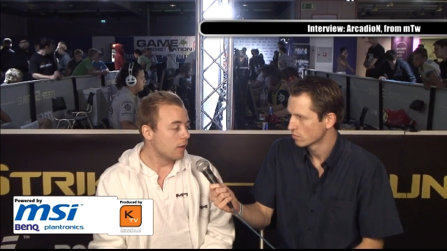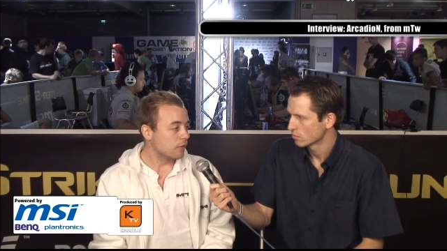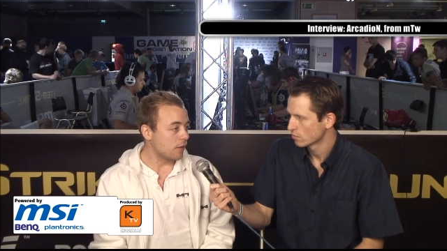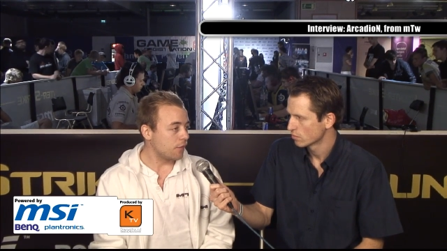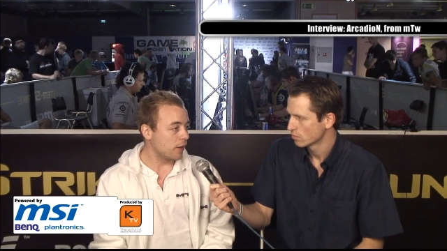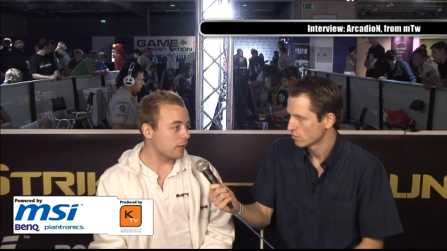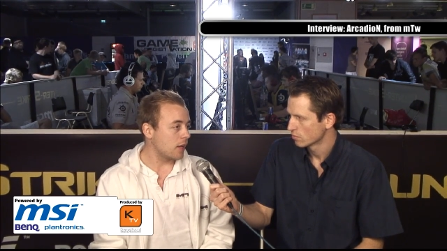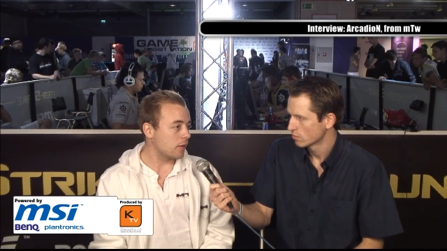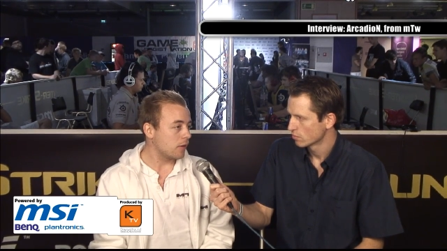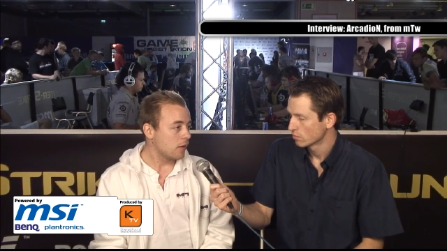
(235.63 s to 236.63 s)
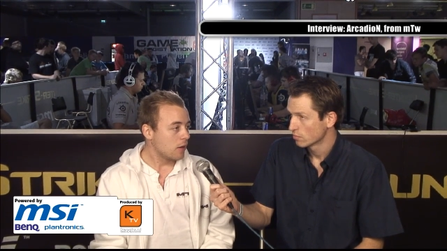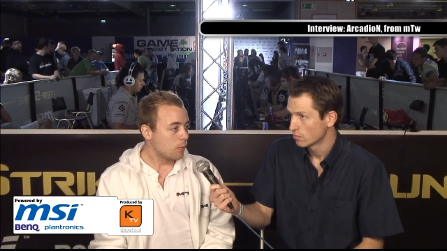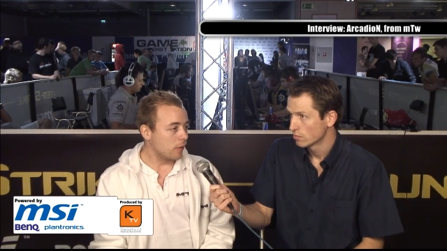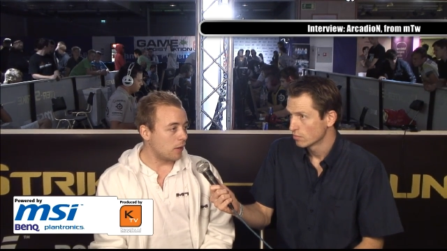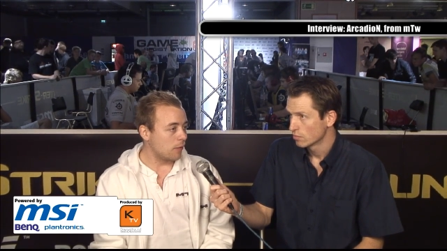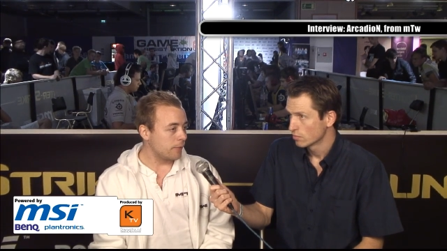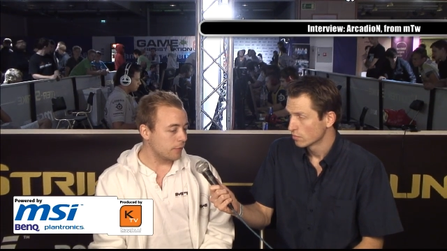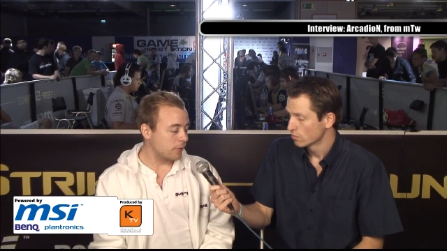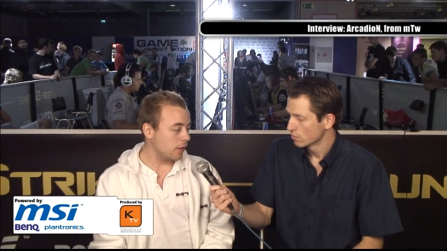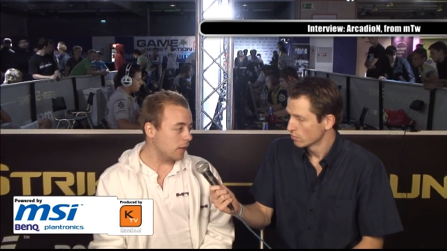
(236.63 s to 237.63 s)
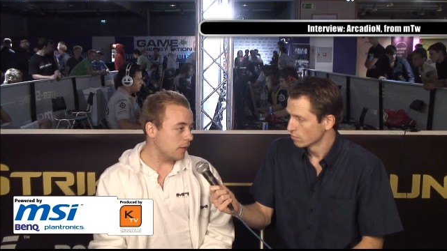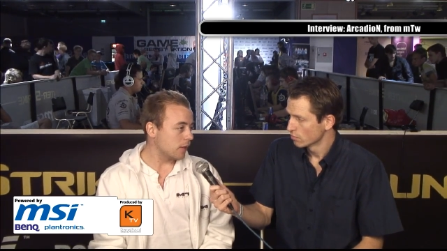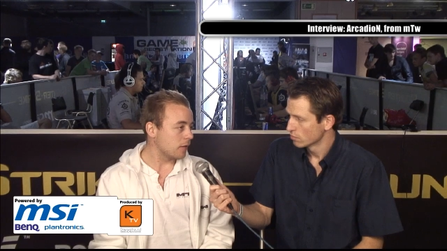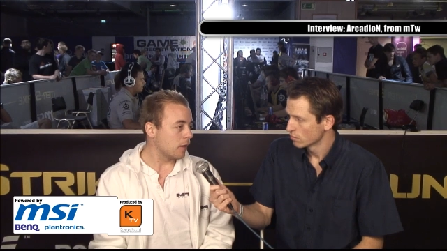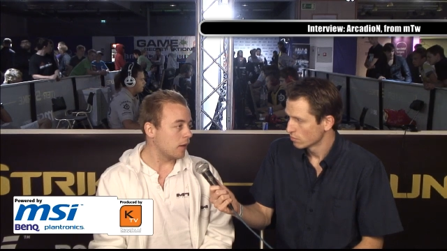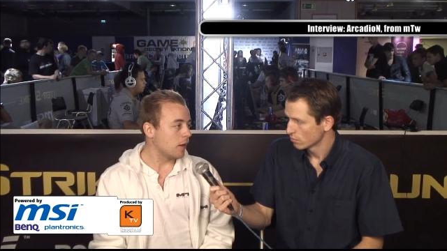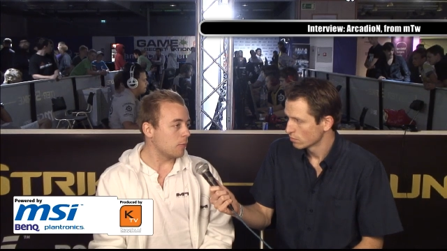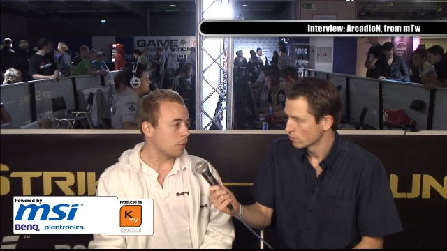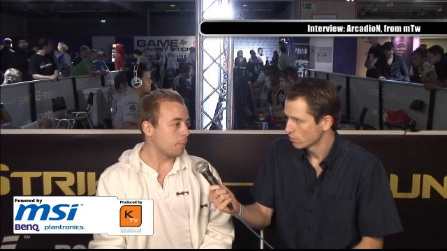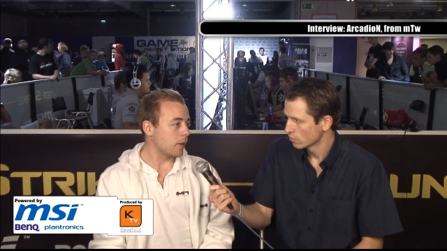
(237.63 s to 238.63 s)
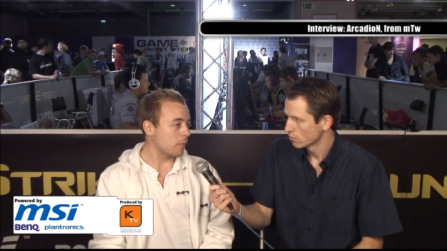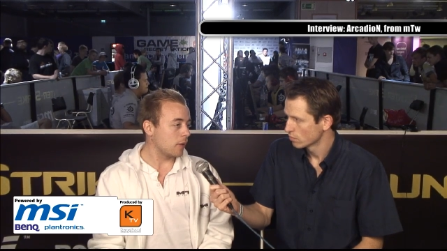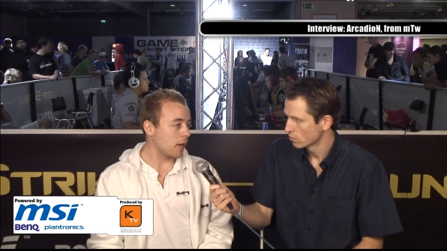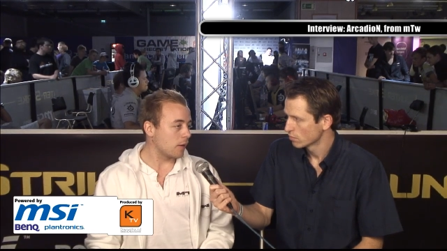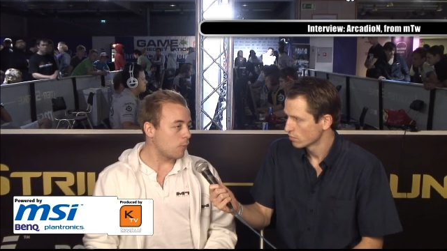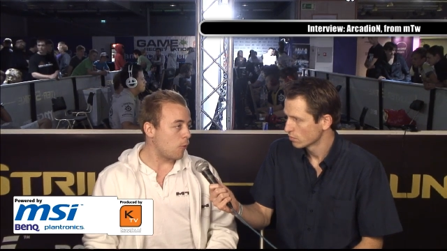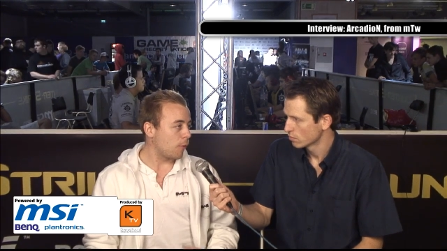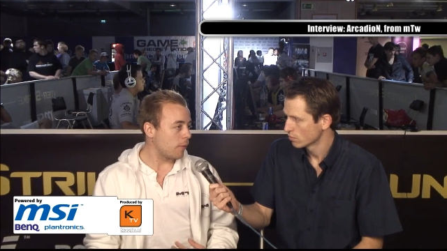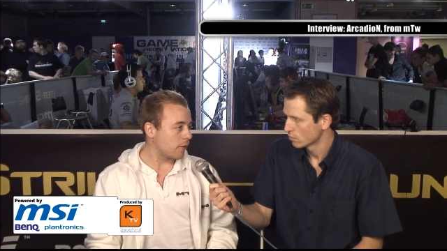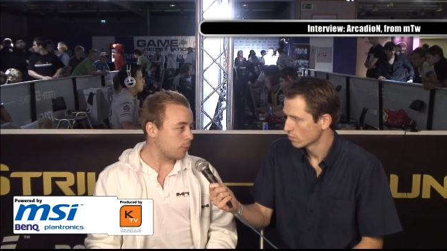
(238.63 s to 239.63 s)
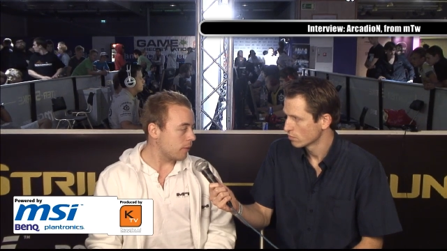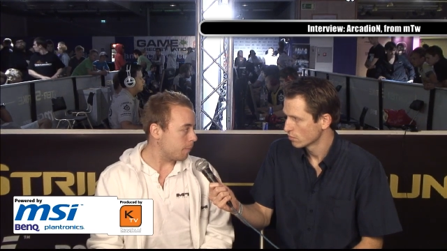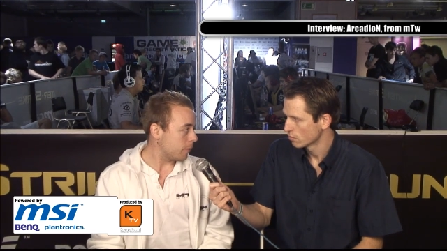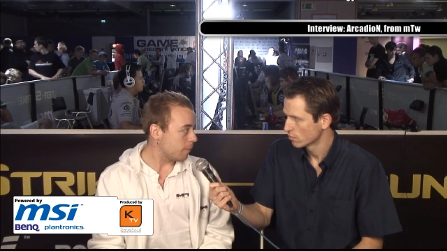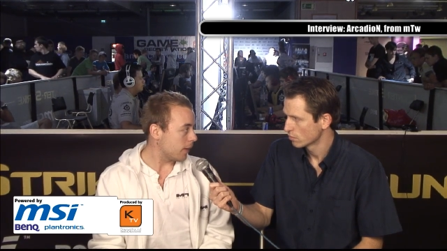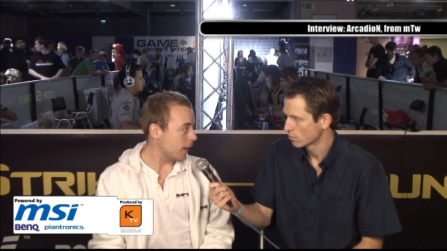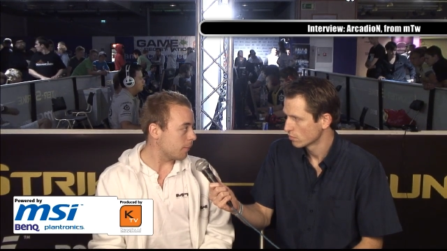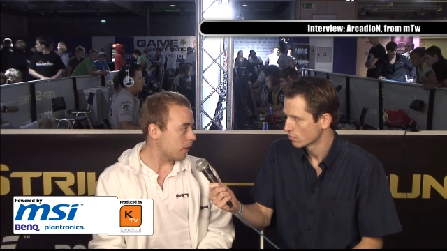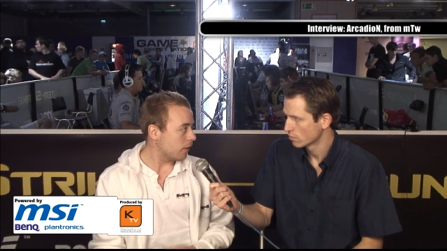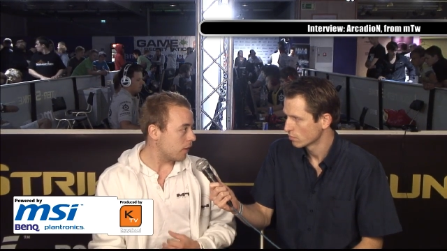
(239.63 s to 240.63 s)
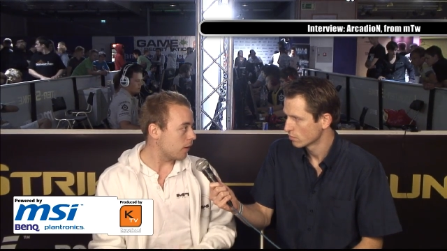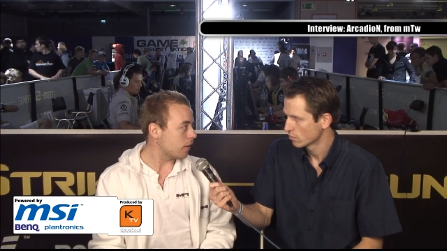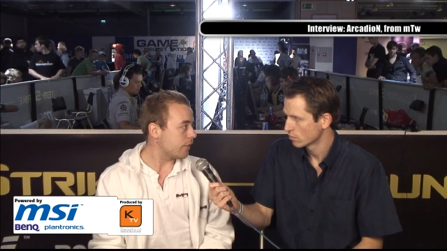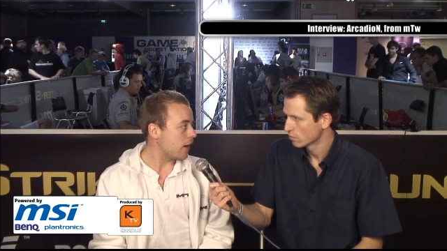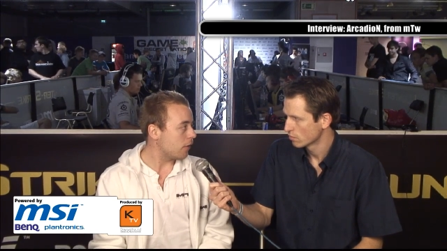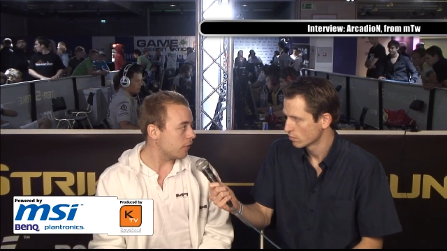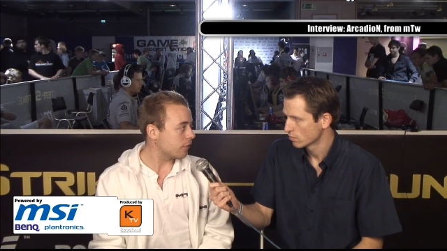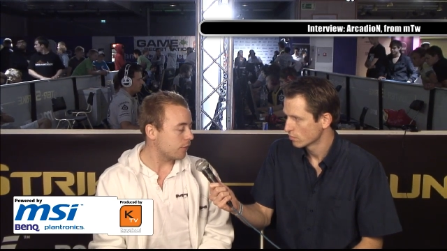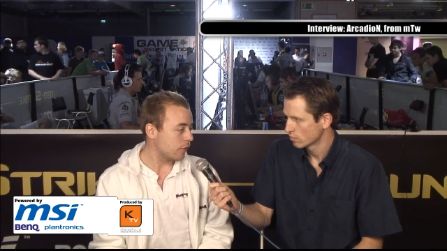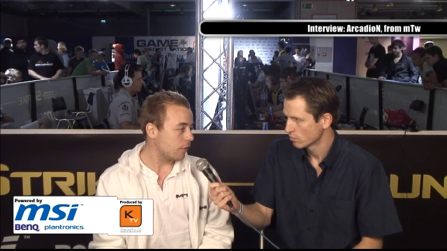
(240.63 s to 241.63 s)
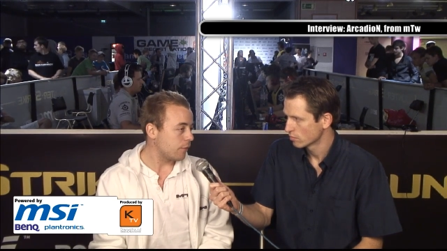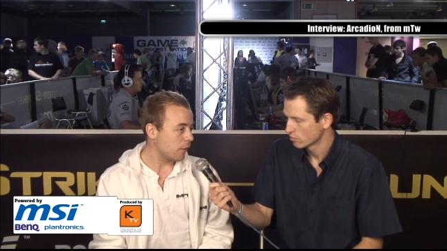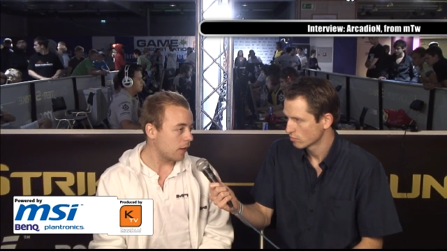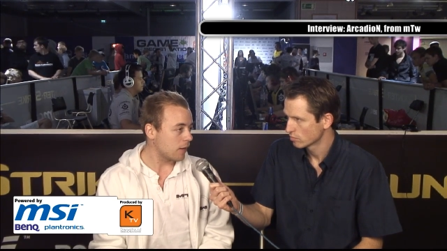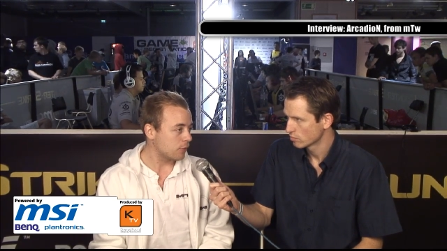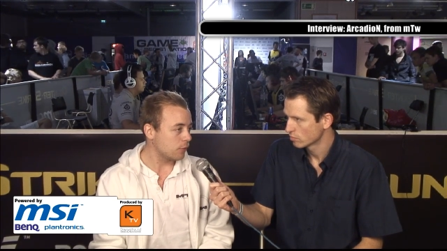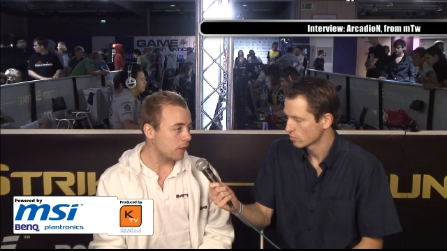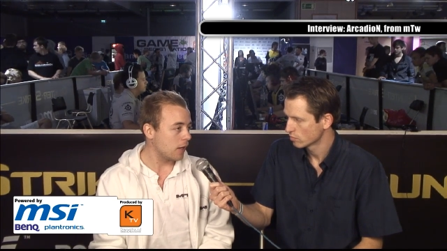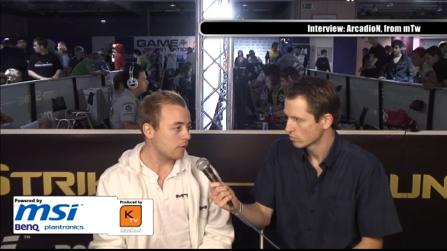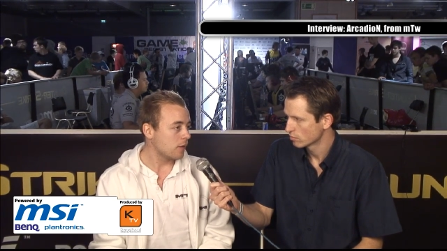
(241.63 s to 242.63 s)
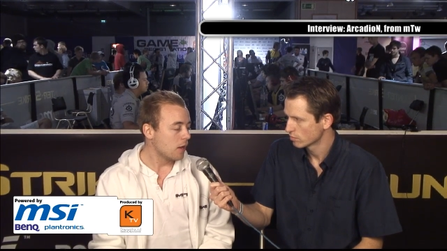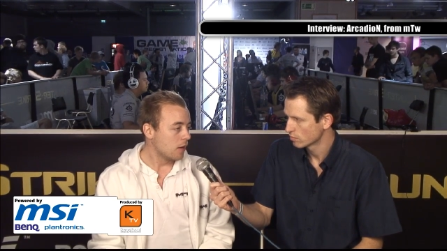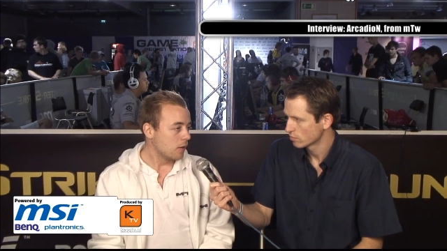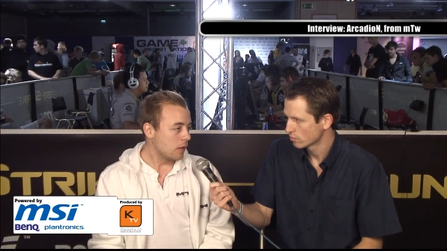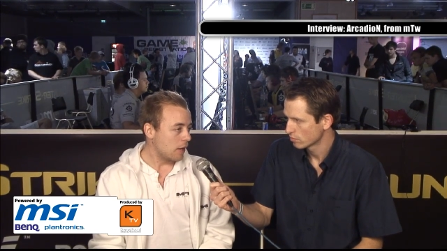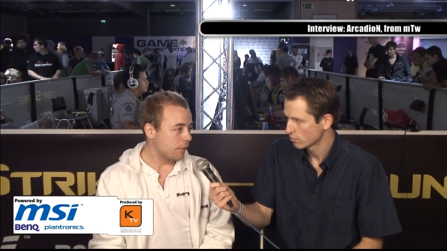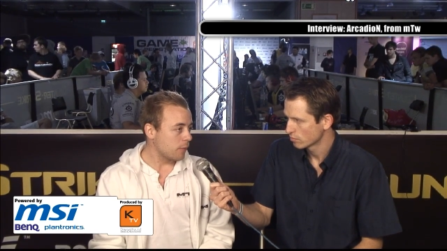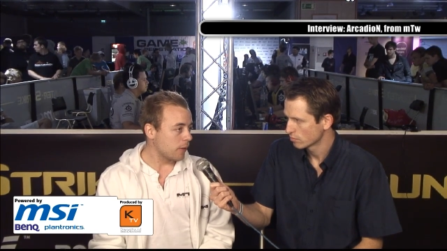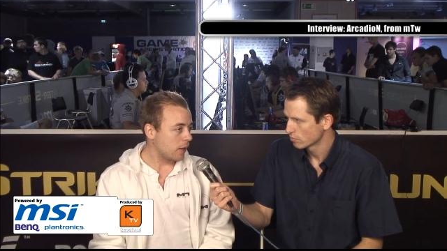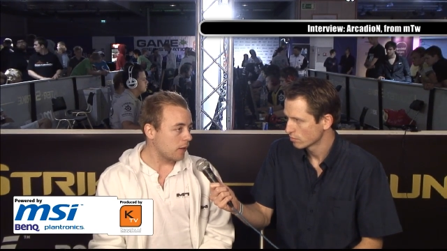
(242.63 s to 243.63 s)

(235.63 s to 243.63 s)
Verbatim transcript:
Speaker 1: So I think that with our routine and uh, with people getting warmer as we've been playing a lot of hours for, for the last two days, I think we can.